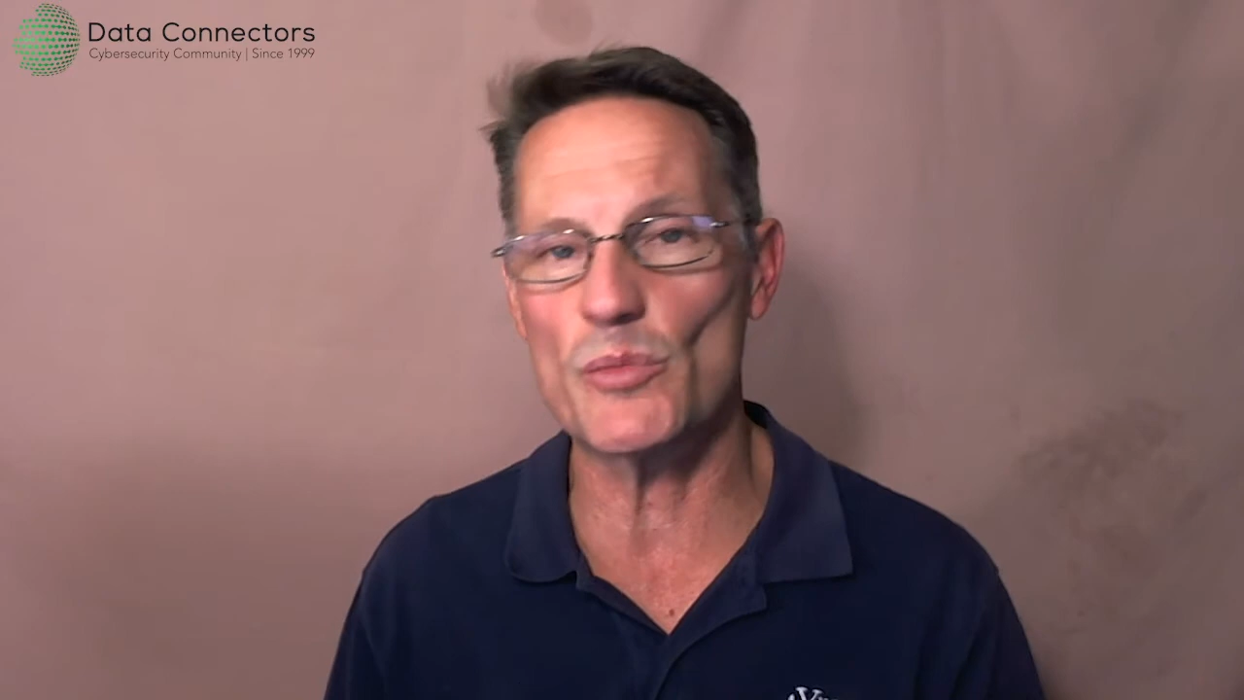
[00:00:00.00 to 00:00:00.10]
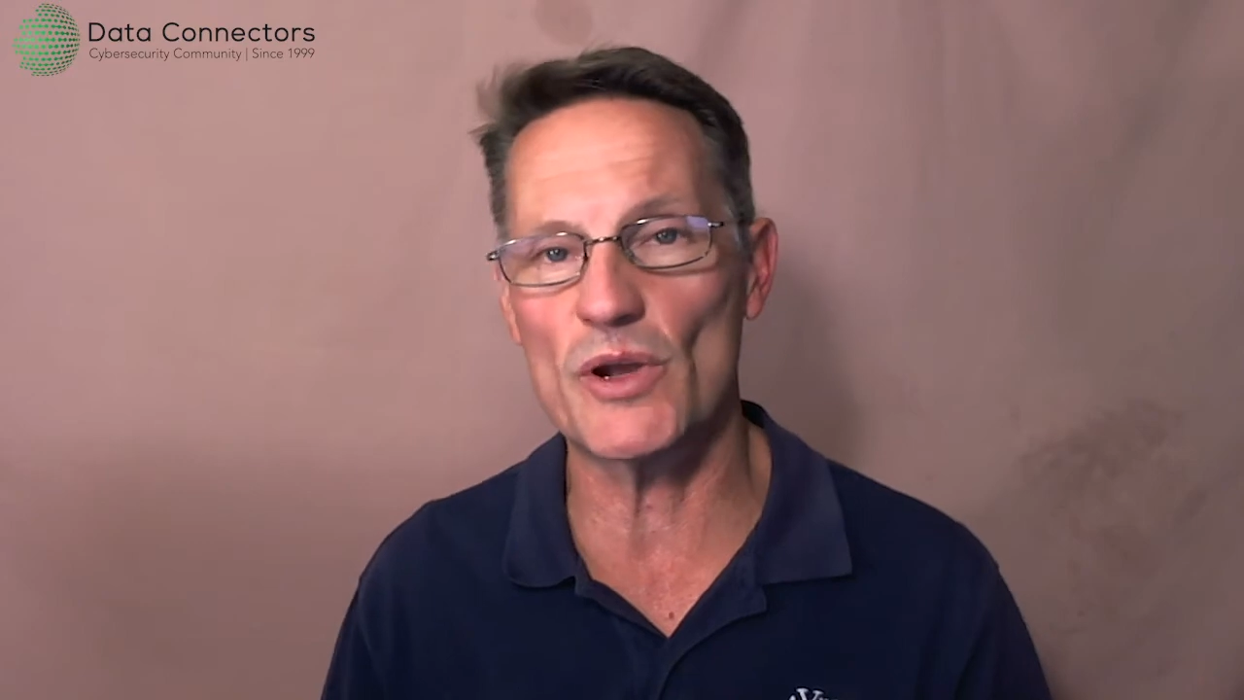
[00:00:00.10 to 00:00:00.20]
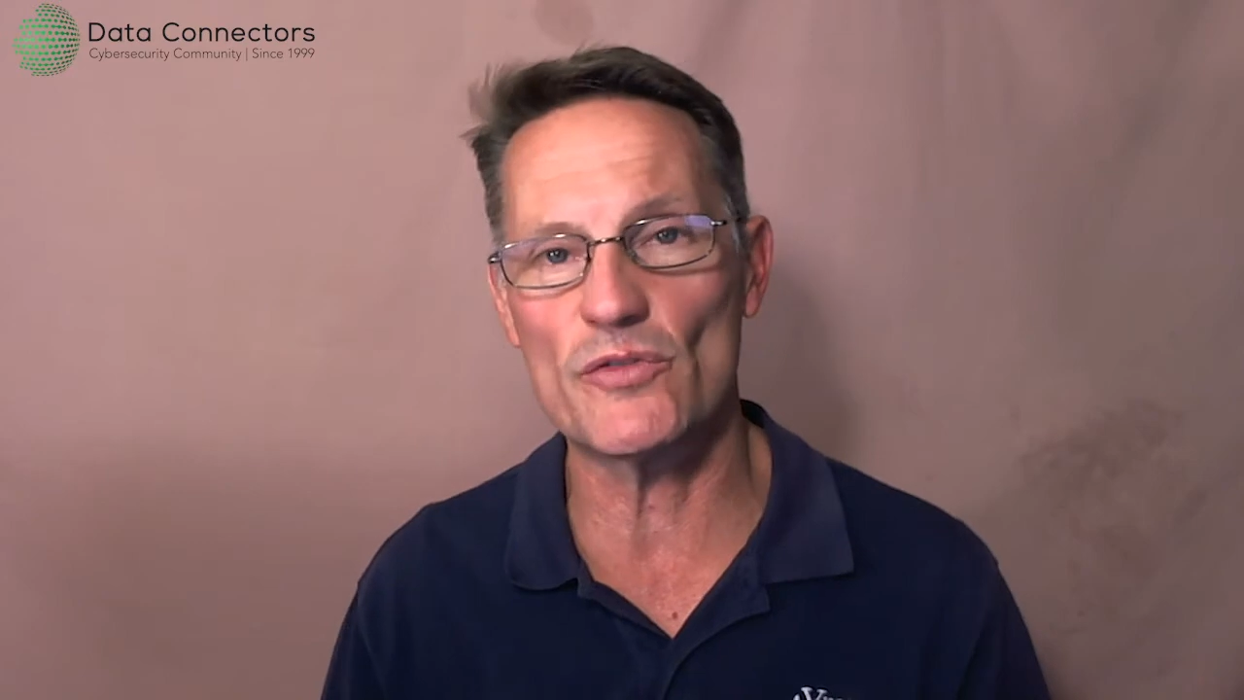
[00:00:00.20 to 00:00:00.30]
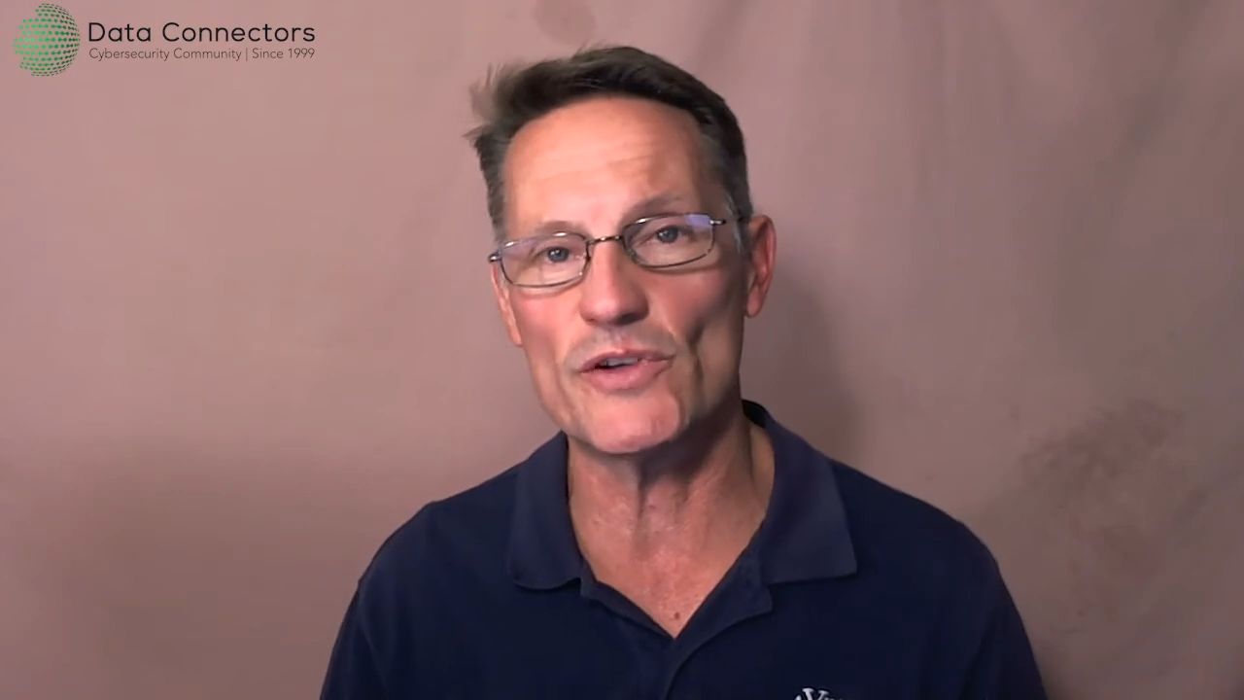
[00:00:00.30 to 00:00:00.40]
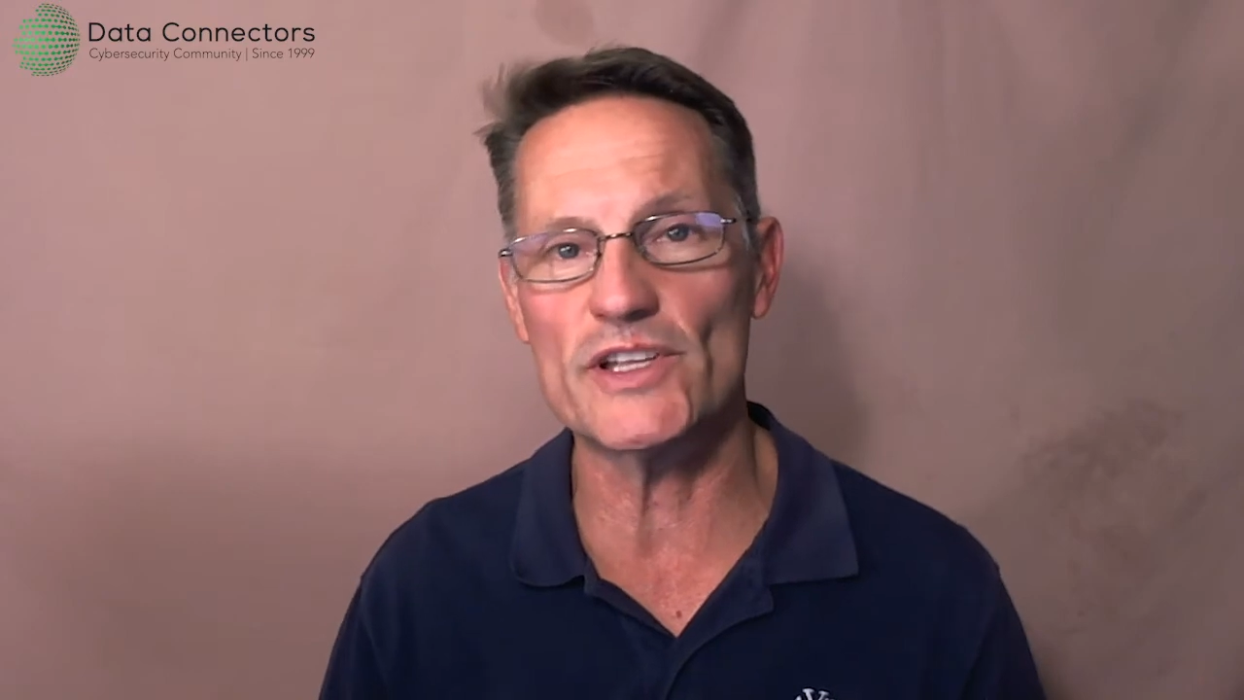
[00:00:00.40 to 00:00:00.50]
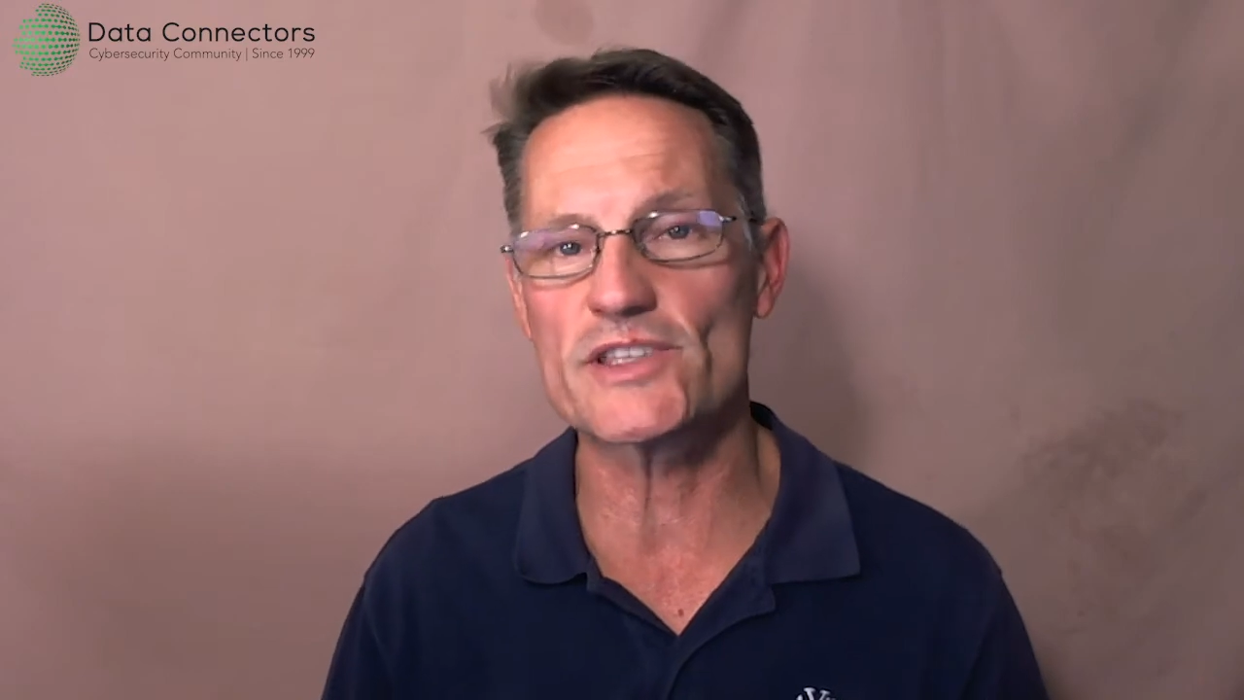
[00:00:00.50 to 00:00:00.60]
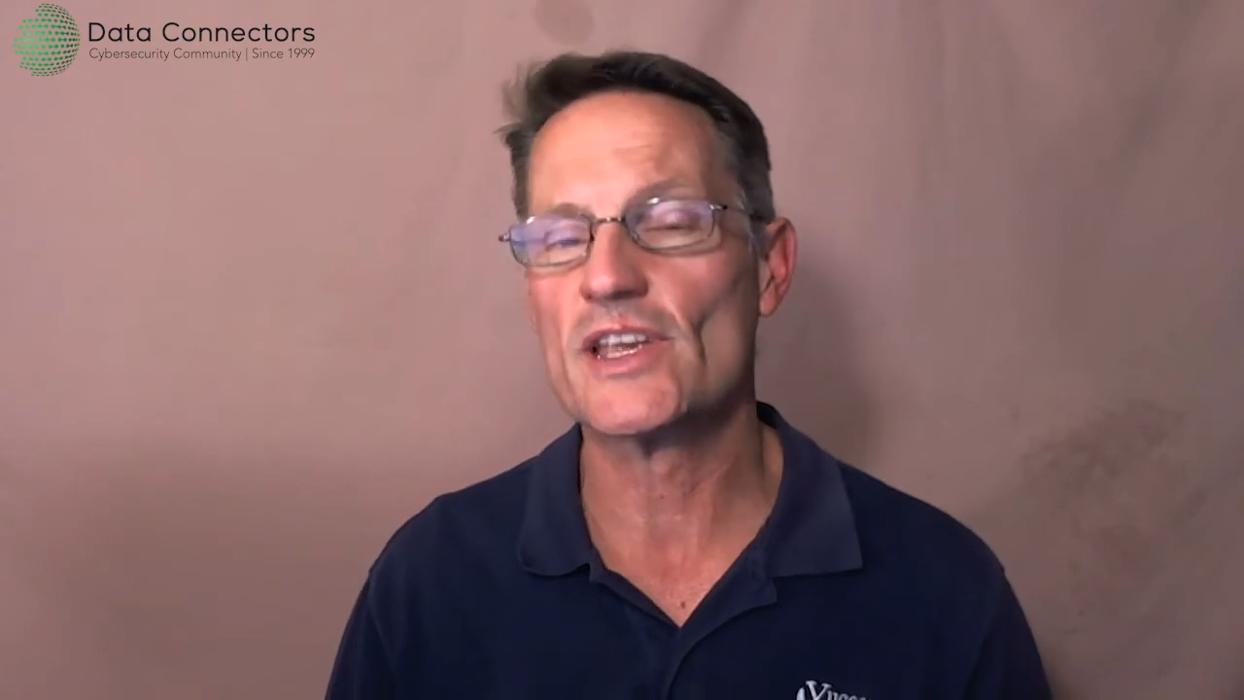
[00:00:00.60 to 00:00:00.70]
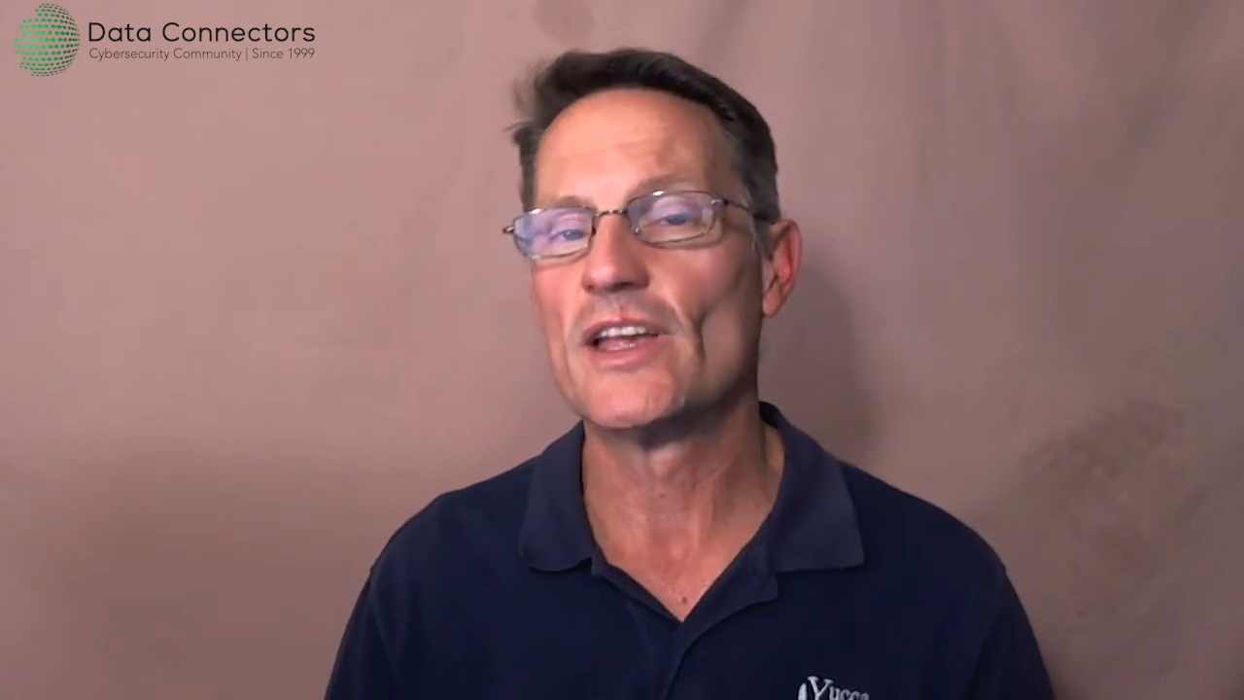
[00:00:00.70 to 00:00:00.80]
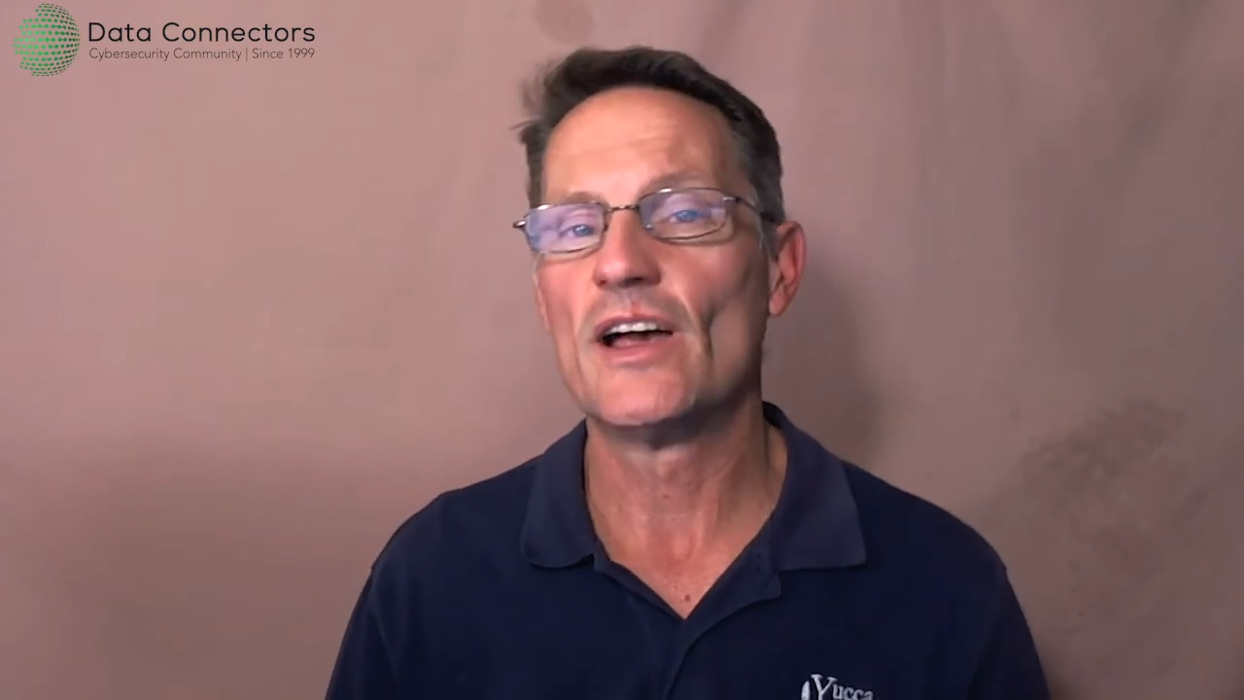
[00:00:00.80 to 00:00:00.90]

benefits,